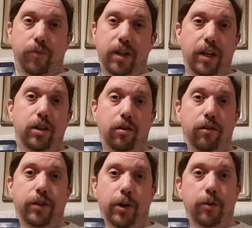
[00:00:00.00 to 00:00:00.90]
Yes, you
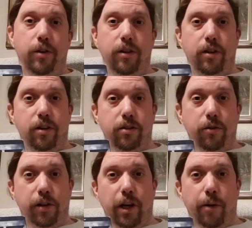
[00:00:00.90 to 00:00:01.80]
can tell the sort
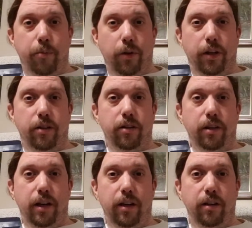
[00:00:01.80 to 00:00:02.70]
of the cut points,
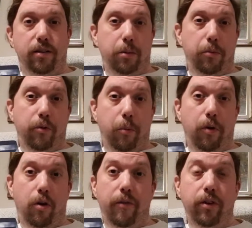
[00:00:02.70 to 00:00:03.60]
and some of them
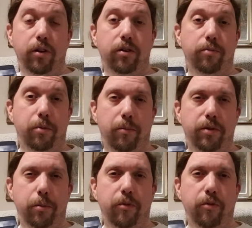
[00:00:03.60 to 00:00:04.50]
are obvious, but
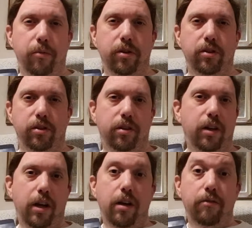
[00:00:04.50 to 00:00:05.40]
some of them are just
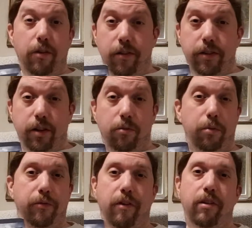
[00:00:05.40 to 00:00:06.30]
very subtle
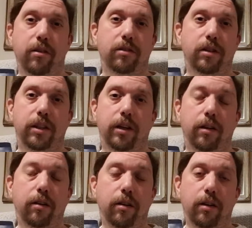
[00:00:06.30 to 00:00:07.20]
but very nicely
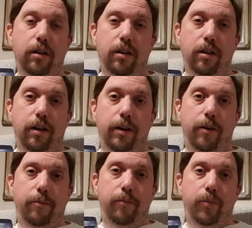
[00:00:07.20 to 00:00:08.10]
done.
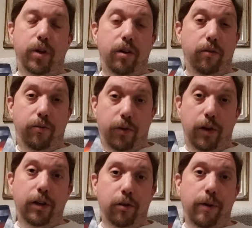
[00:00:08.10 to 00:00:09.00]
So
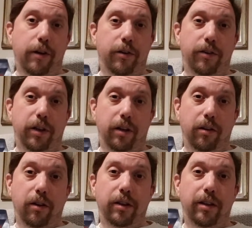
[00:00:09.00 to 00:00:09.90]
finally got round to seeing
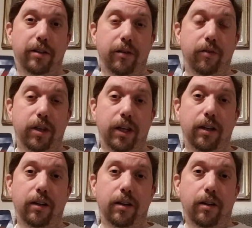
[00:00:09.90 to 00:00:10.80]
1917.